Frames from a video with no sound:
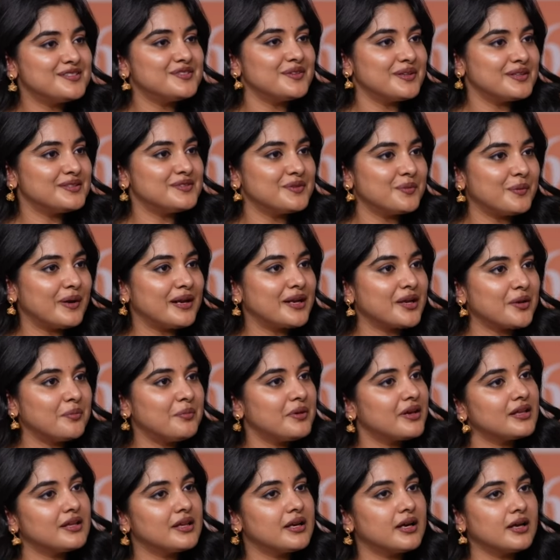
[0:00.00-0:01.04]
It's a welcoming
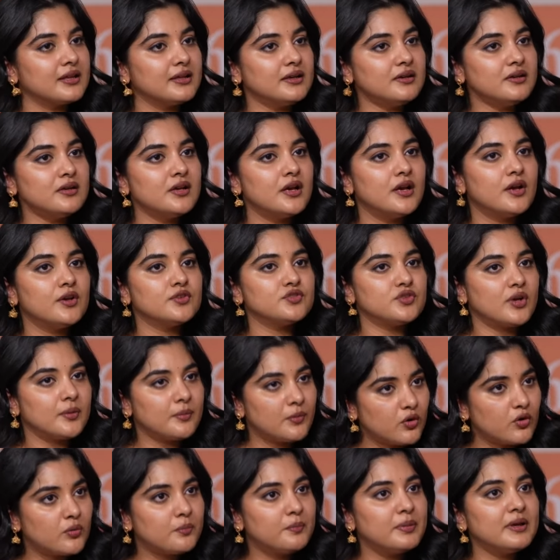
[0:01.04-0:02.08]
idi kada. So I'm
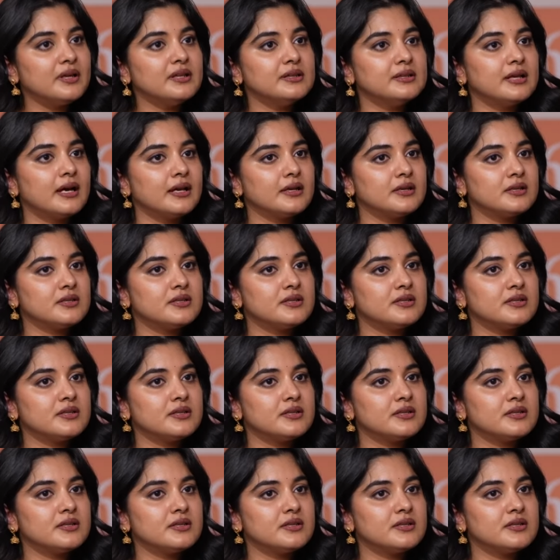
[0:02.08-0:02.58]
hoping that